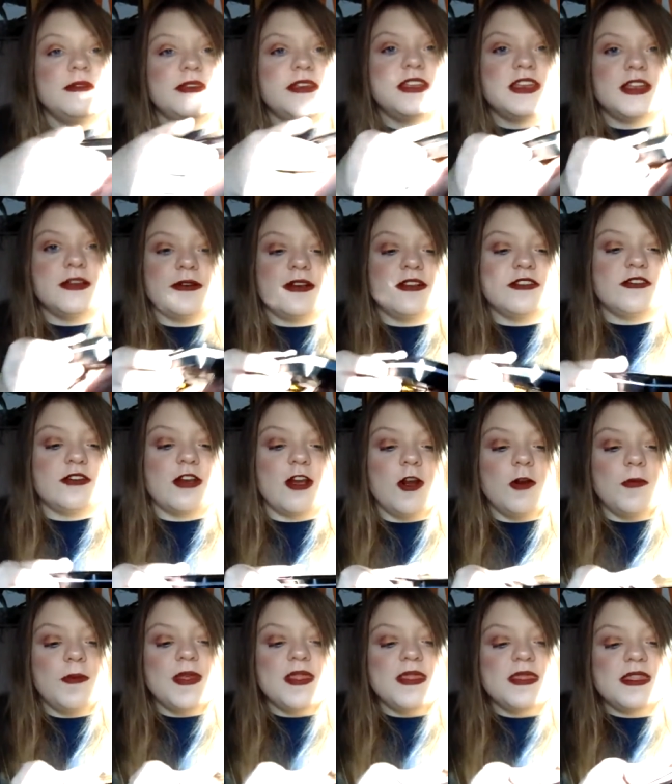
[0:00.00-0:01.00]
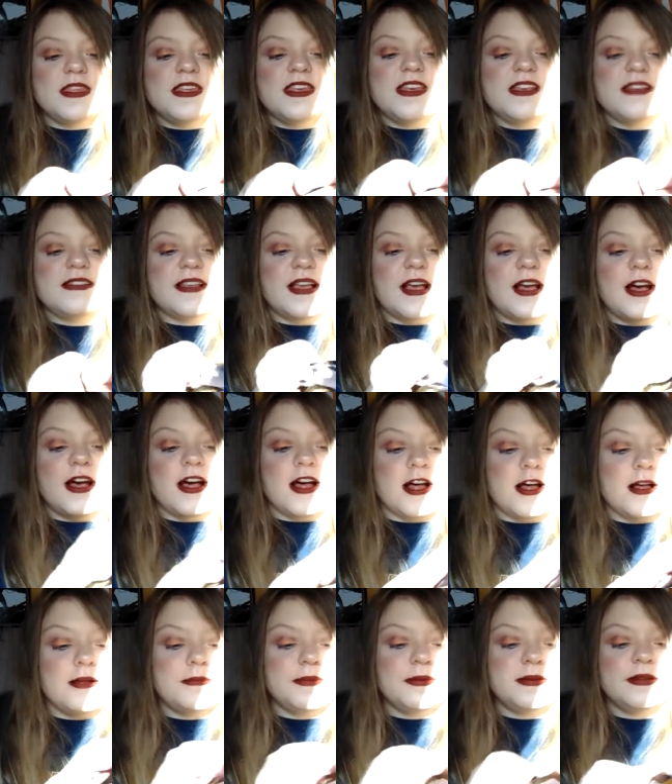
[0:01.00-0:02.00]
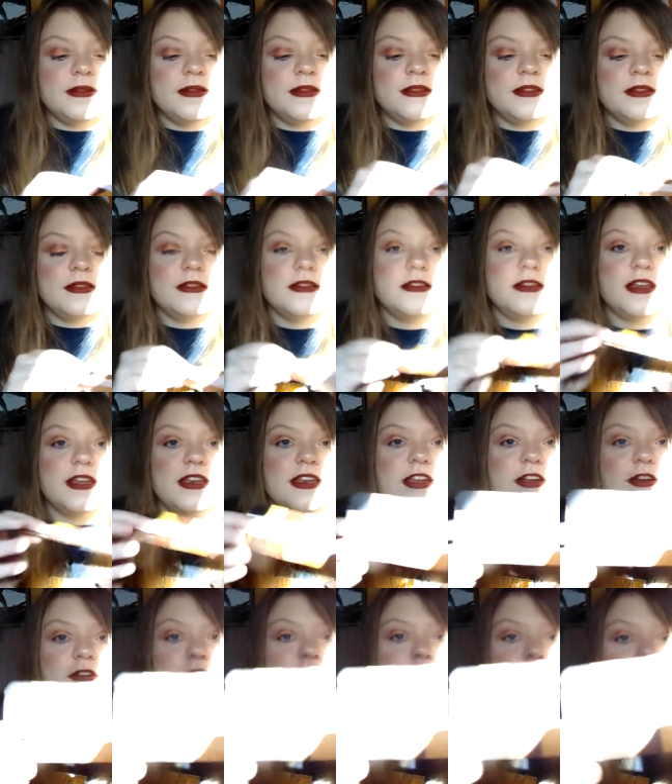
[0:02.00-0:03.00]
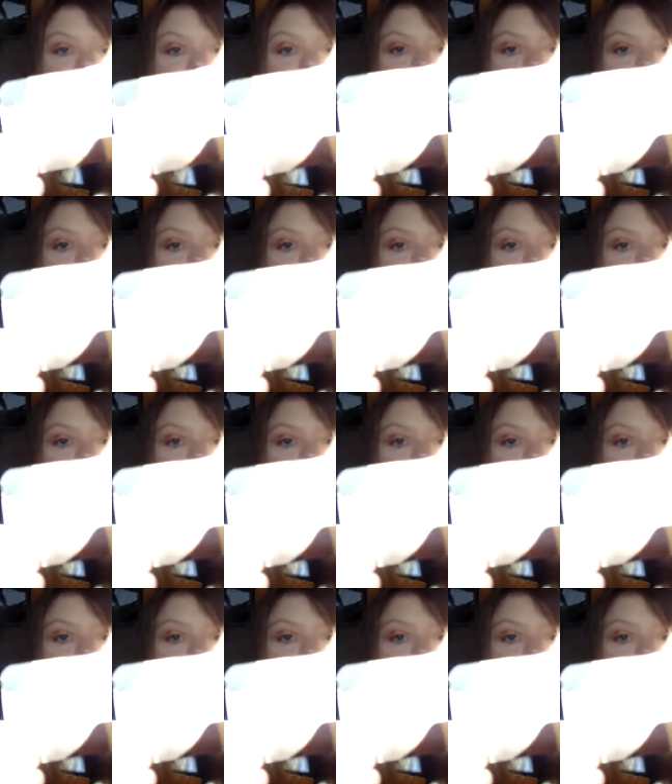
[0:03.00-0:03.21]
Anyways, you open these up, and here's the